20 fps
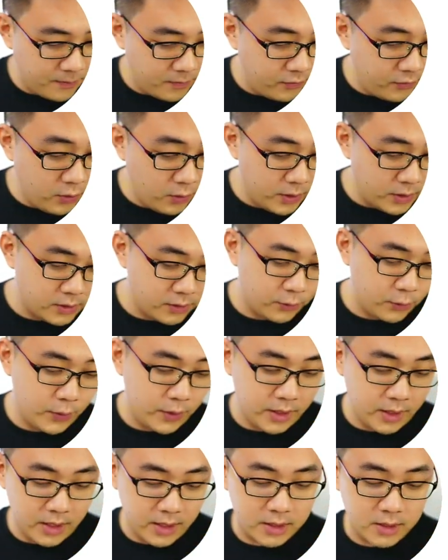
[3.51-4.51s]
few ways of doing
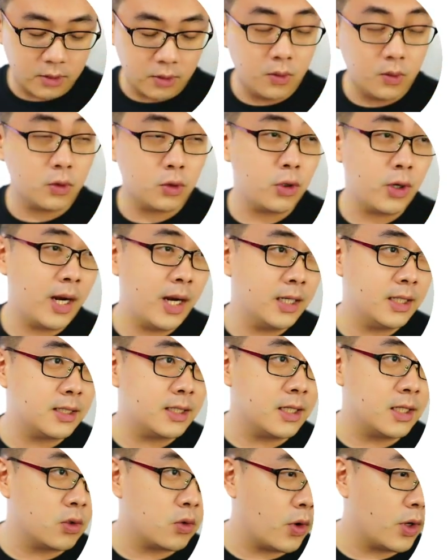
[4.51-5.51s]
this. So try to
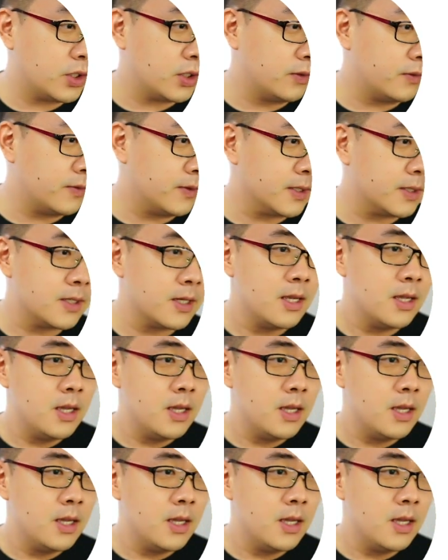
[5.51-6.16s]
understand the question first.